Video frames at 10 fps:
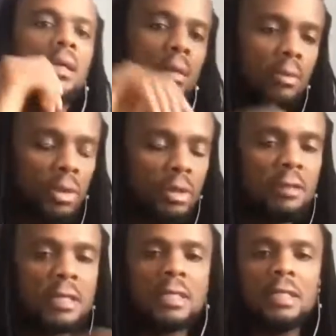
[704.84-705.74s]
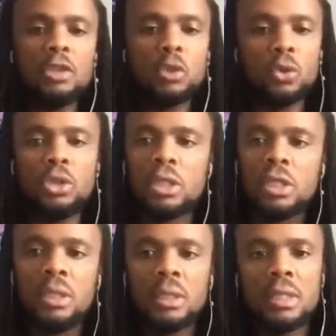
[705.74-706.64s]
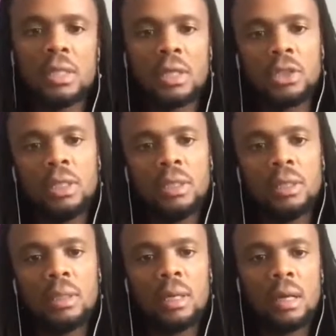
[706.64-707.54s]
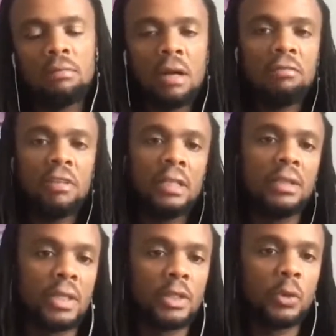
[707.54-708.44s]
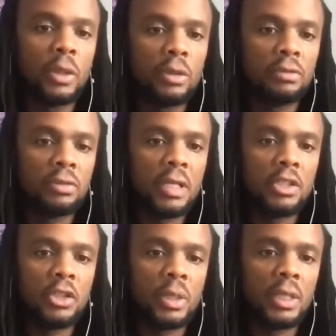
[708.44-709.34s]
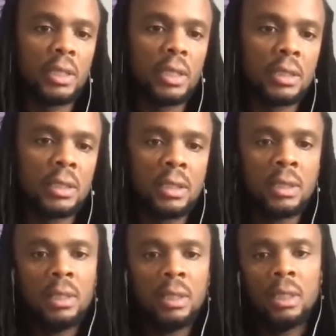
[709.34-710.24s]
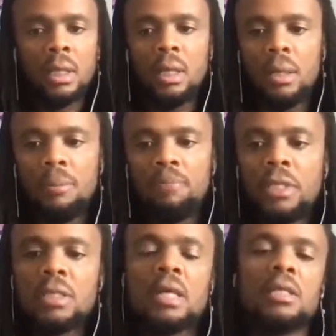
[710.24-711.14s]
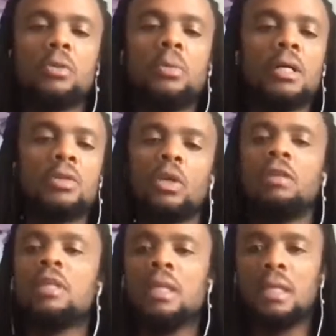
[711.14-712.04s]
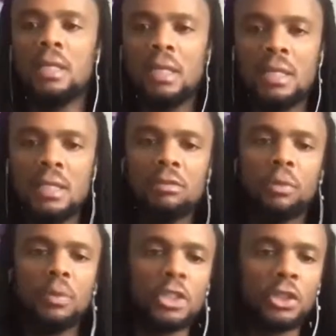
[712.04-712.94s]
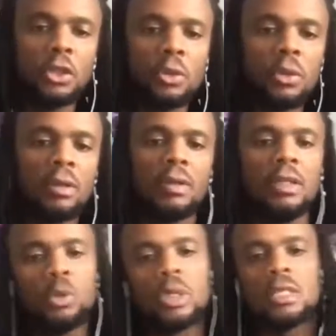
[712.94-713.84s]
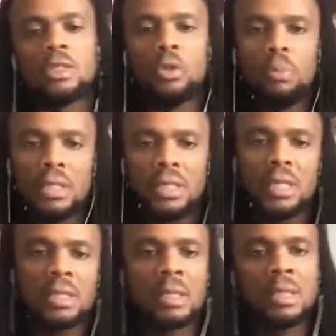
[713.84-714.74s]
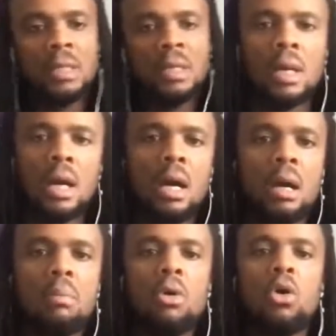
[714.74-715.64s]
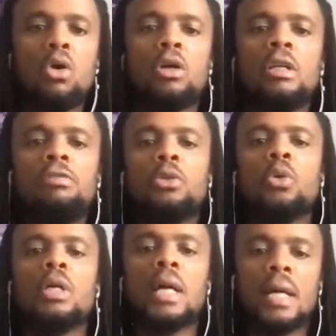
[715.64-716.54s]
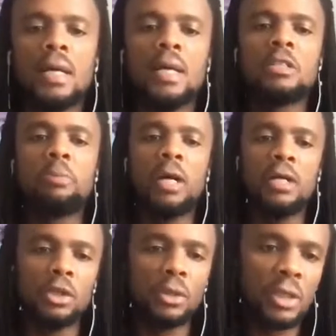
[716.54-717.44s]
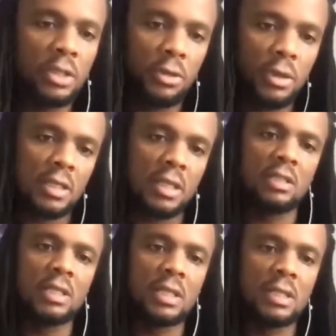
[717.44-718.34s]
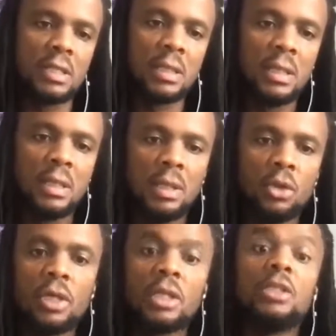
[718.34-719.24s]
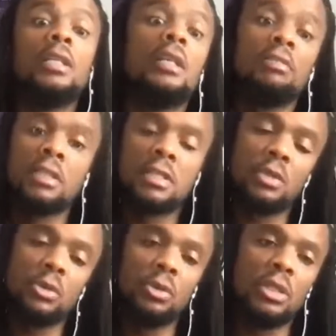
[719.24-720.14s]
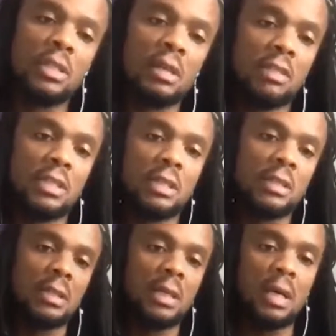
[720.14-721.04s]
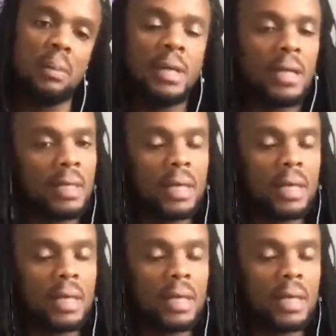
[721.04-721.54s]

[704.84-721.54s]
investing in 2G is actually a very great way of ensuring that these customers, whenever they need information or they need to access your business, or if you want to expand your reach for these services, you can actually leverage the 2G services, like